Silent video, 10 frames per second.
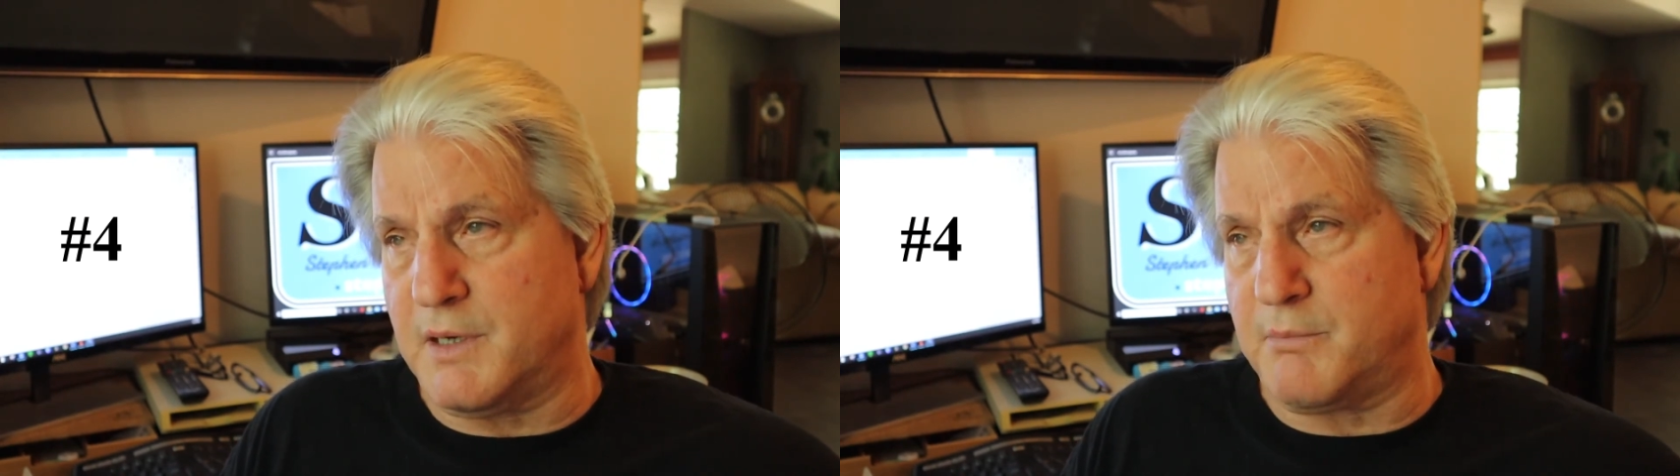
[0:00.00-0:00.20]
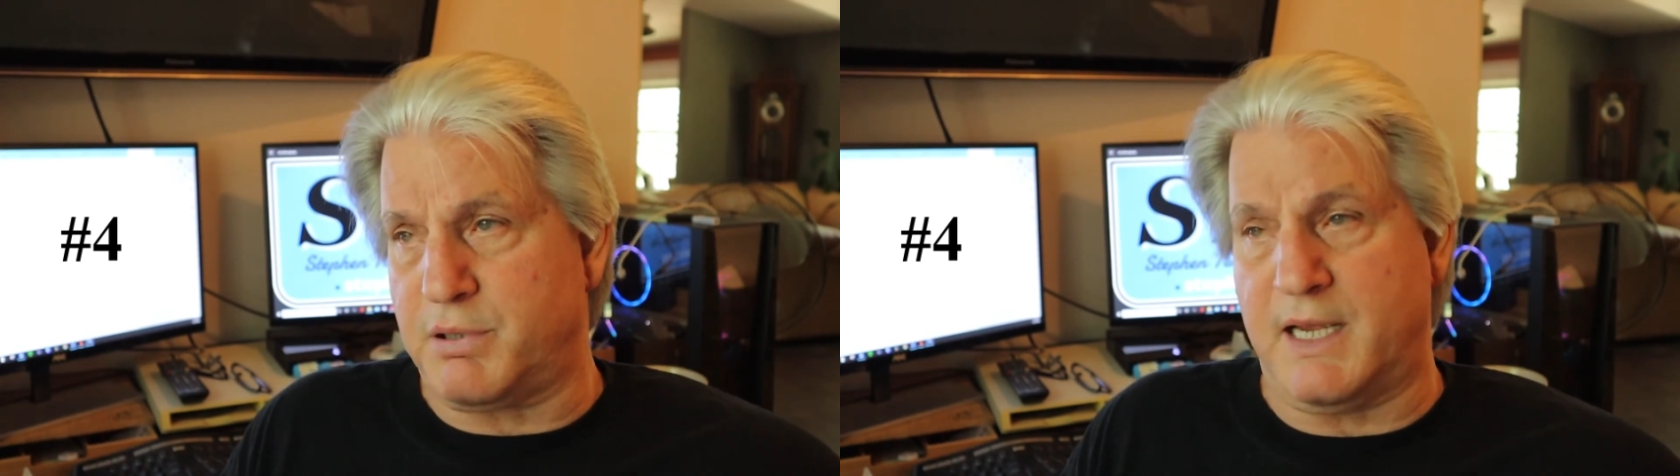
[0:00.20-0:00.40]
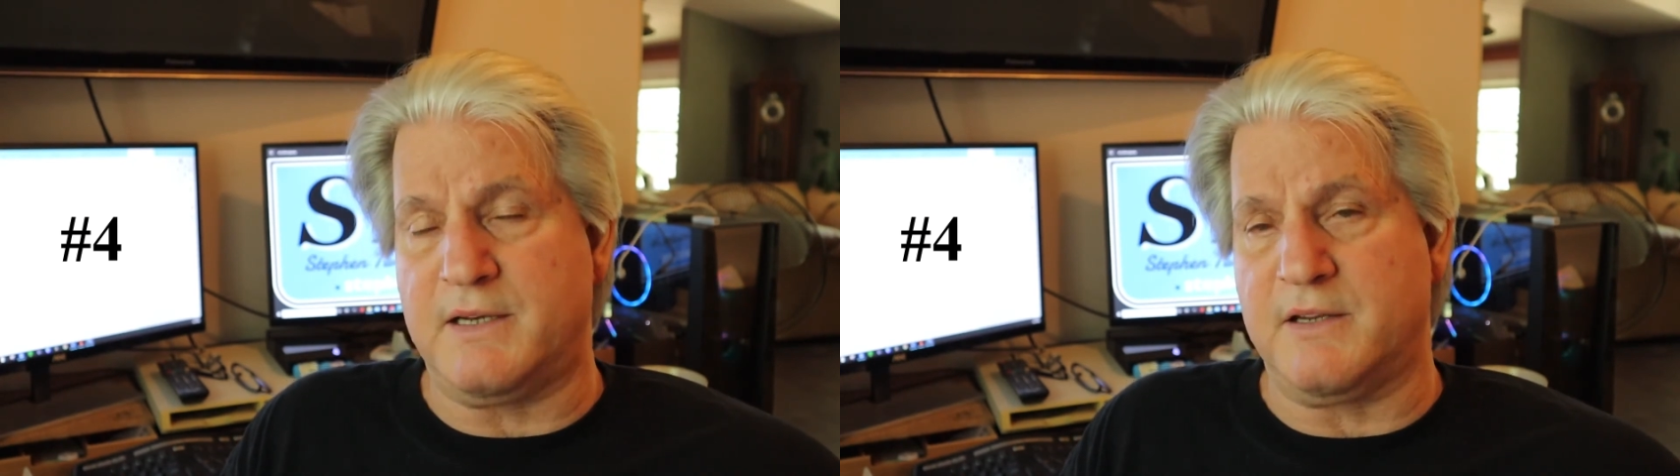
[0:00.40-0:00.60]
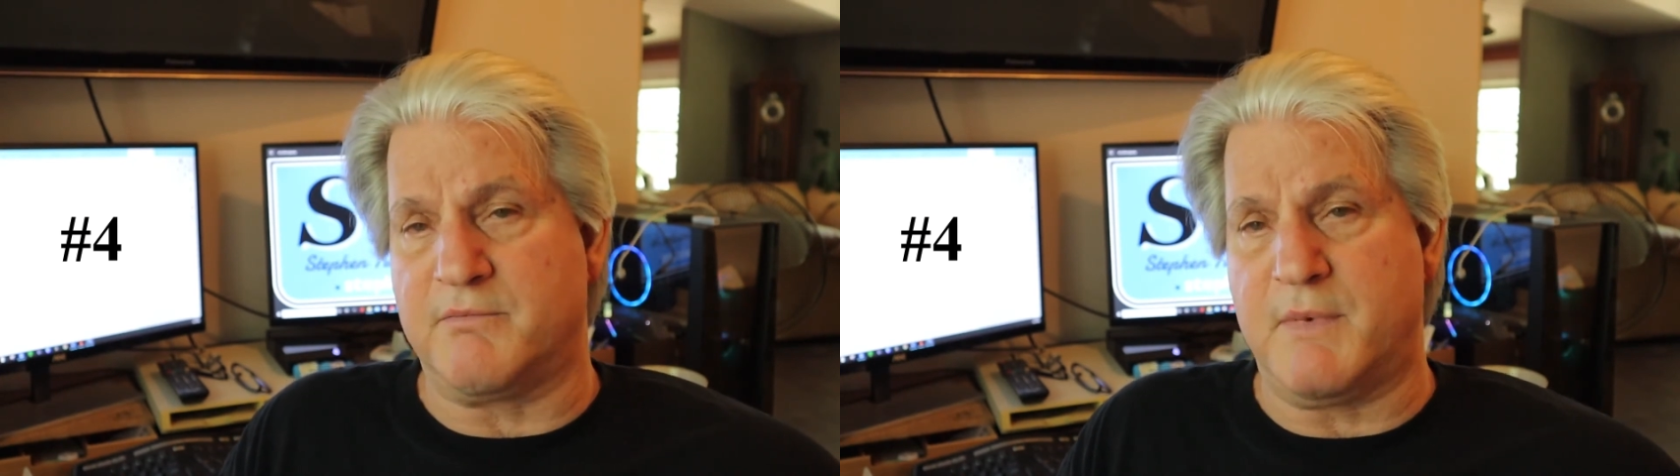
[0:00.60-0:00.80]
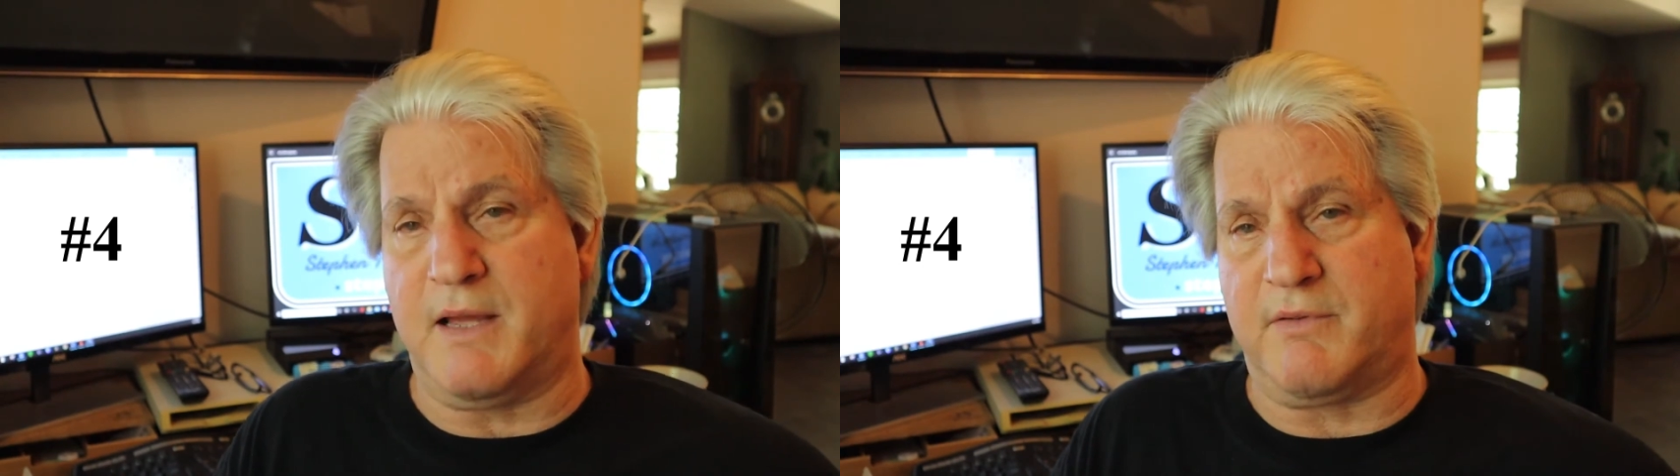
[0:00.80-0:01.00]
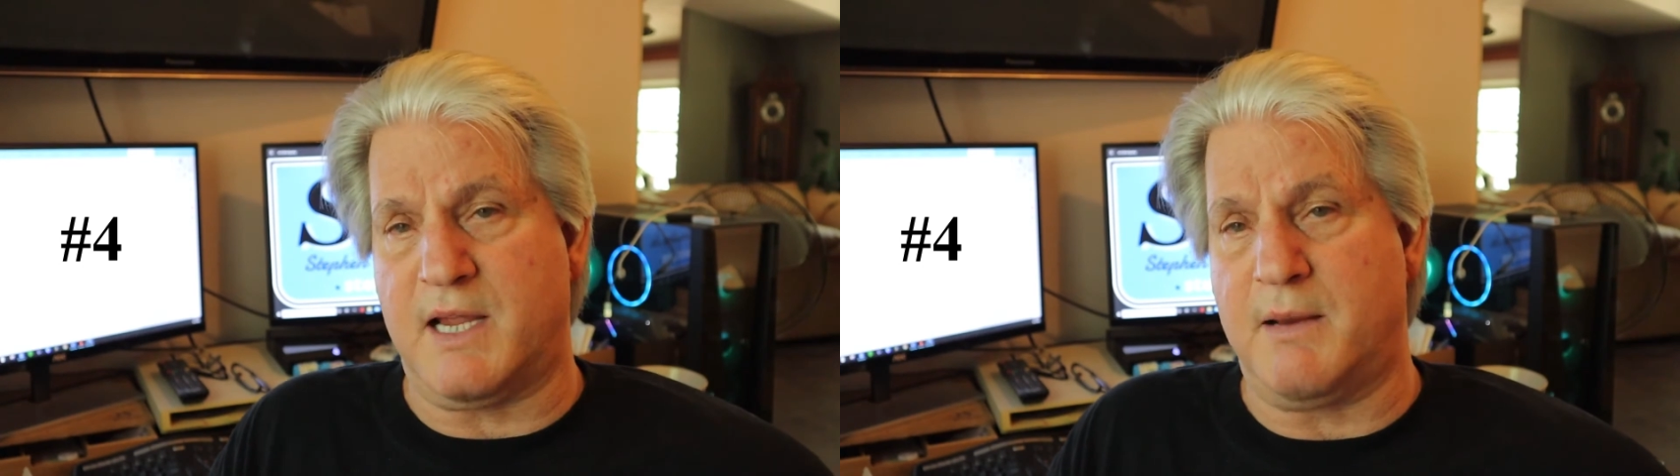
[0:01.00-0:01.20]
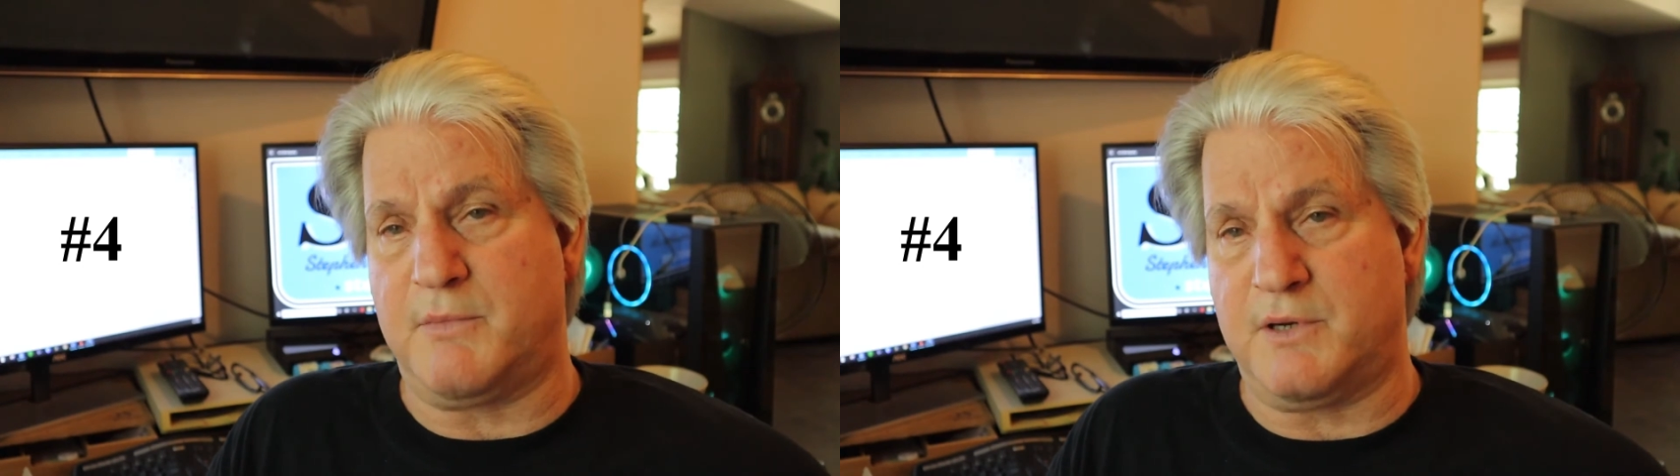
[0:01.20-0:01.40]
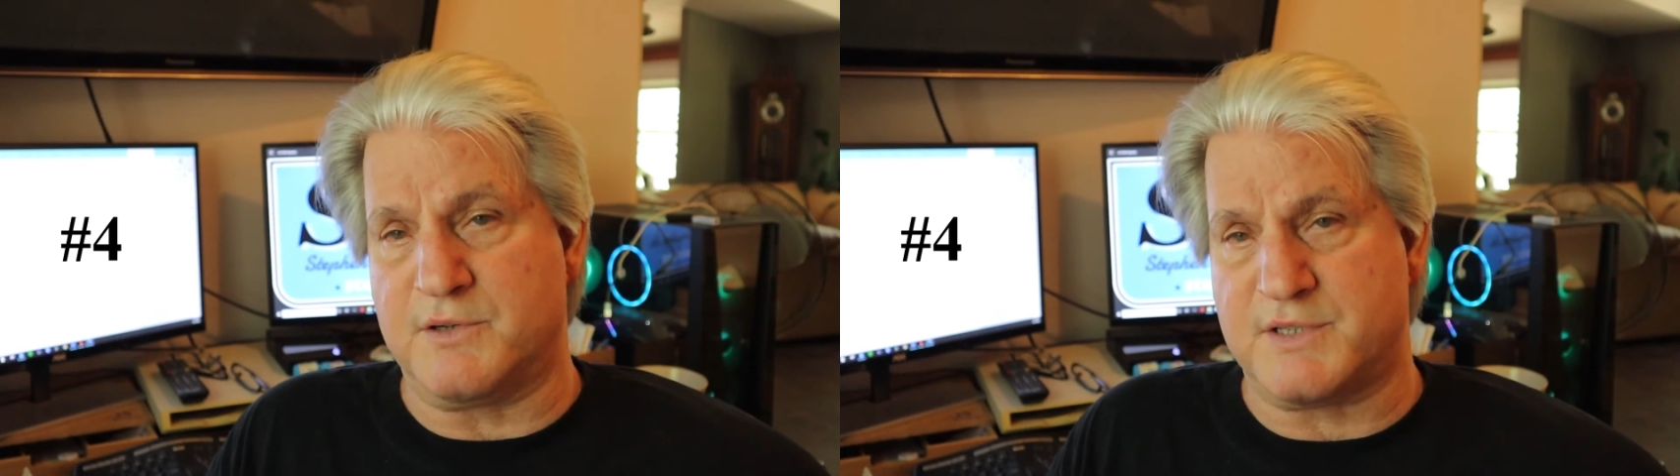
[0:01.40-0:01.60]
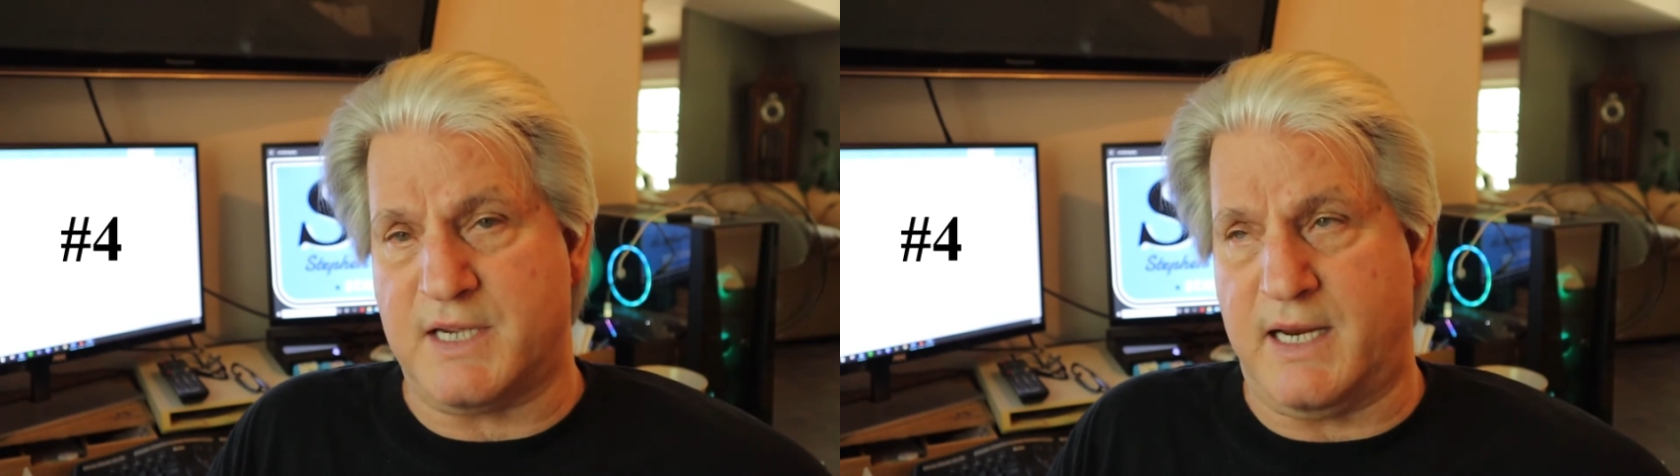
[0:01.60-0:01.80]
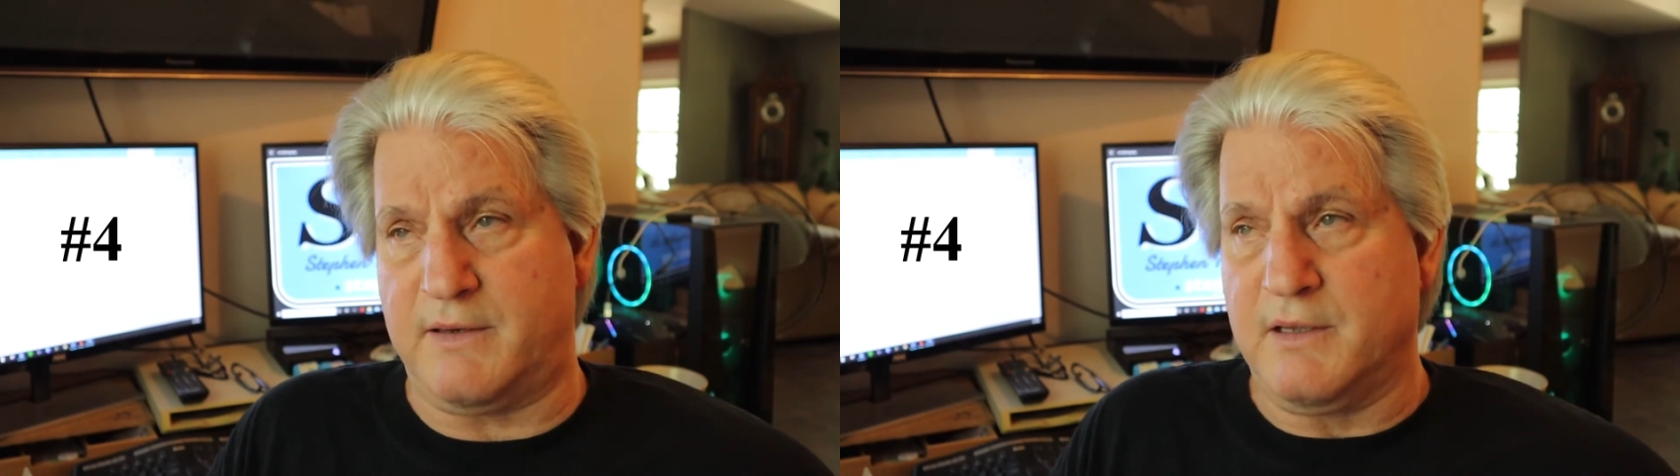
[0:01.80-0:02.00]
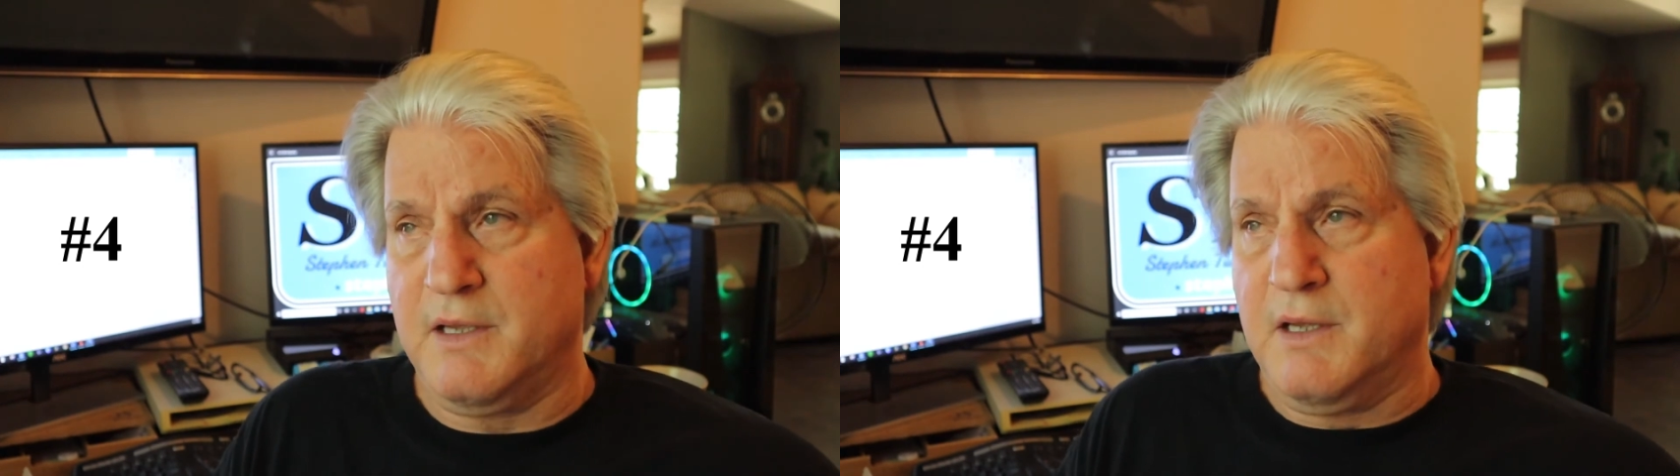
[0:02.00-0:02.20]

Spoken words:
plaintiff may have came to your site.